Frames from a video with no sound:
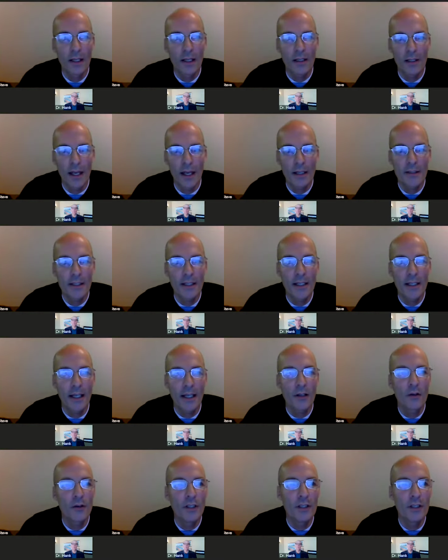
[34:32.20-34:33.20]
at nineteen,
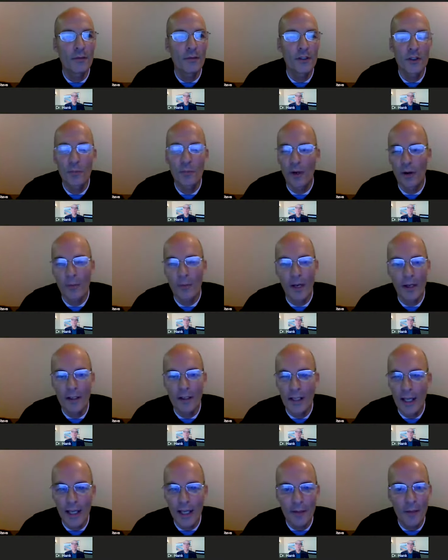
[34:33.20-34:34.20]
I couldn't even spell my
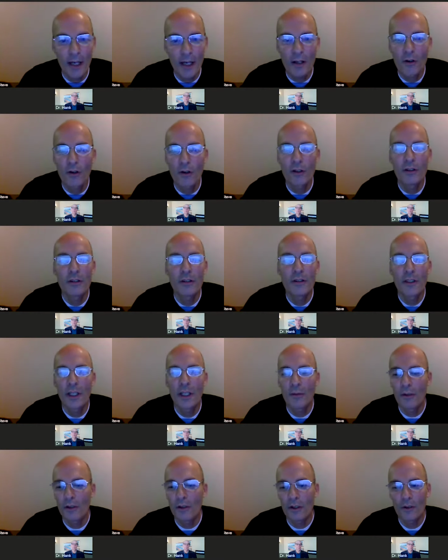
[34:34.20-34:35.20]
name. I couldn't
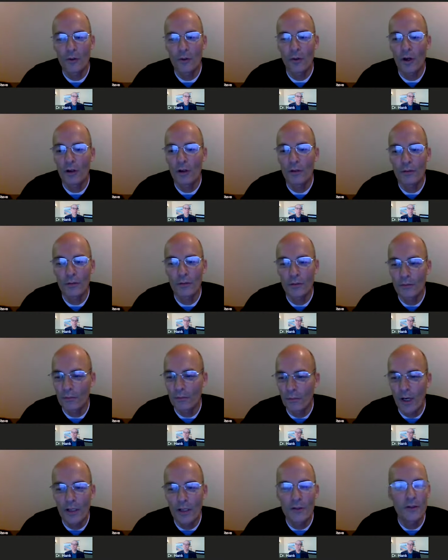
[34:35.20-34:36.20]
give you the twelve
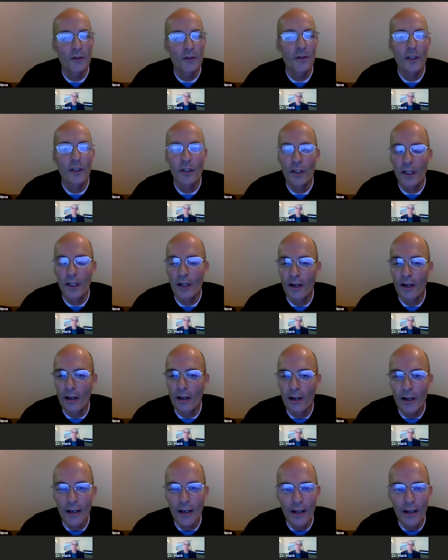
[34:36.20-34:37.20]
months of the
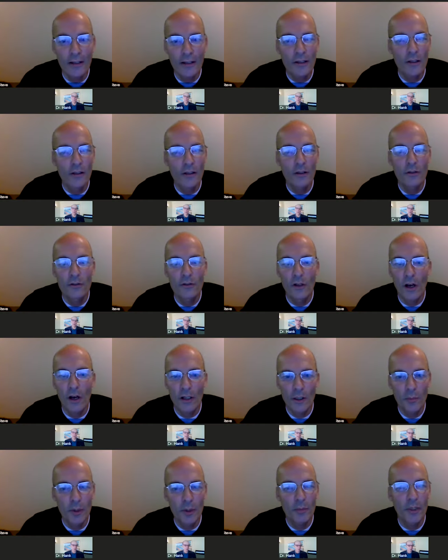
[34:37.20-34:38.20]
year. I couldn't
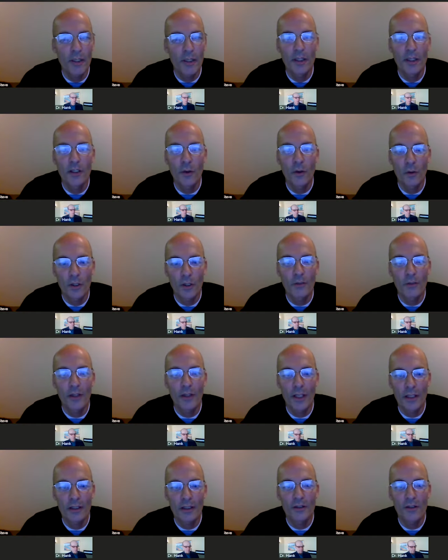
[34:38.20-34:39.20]
talk to people. I didn't know enough
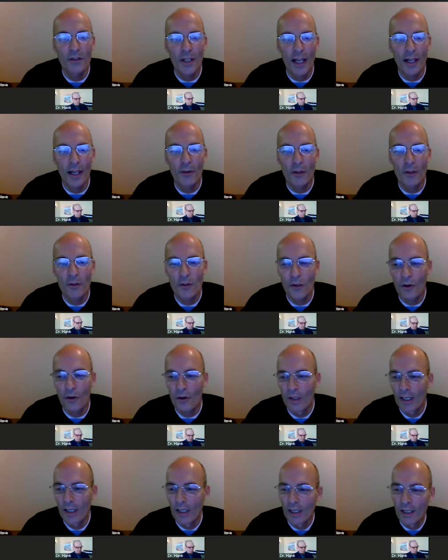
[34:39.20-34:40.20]
of the English language. So
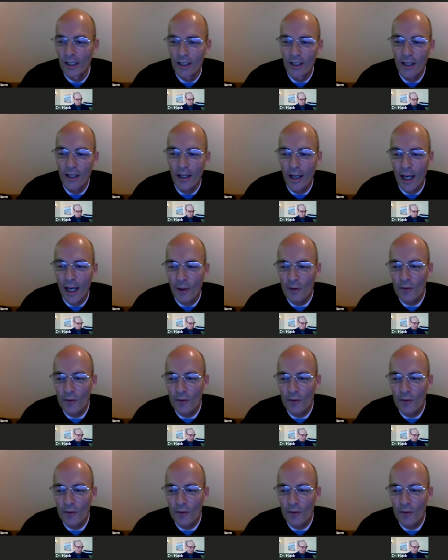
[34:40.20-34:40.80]
I